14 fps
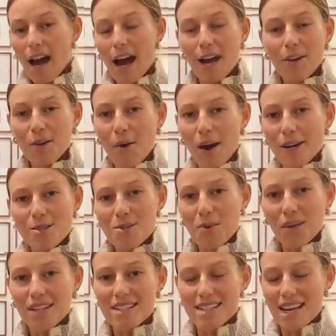I don't know. I just
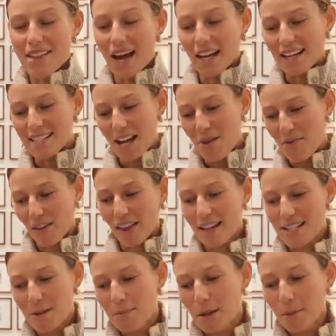wanted to say that because I feel like
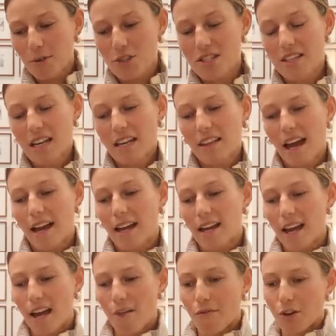some people just think
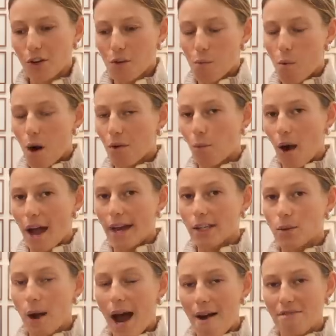like if you're one way,
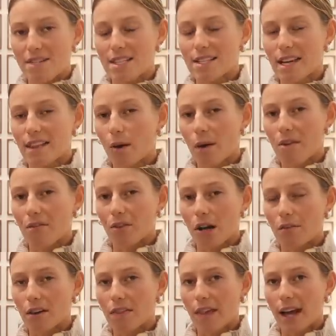you have to stay that way
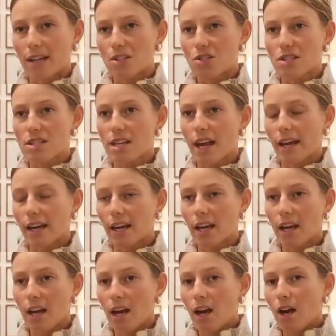forever. And that is just like
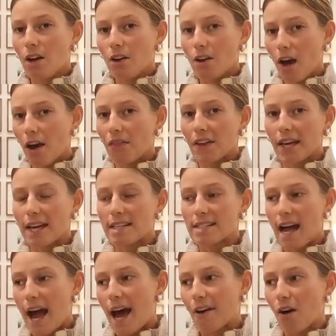not the case
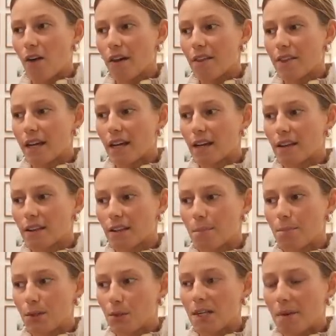at all. I think the
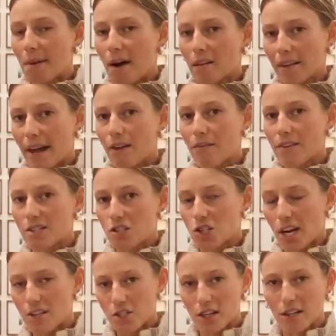beauty about life is
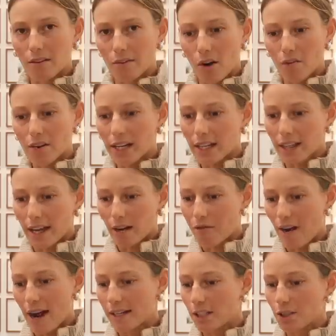changing and evolving and like
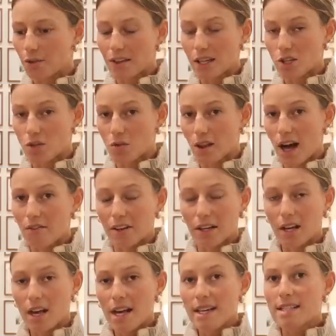finding new things you love and
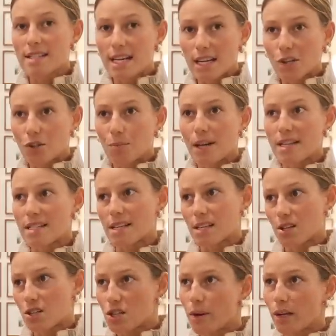seeing new places
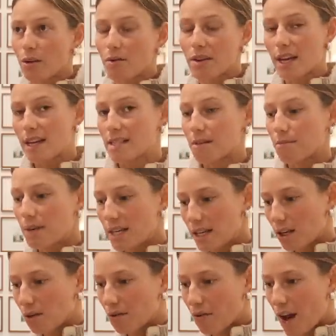and doing new things and
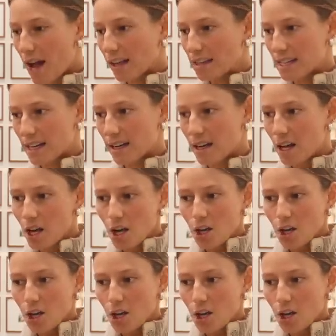meeting new friends and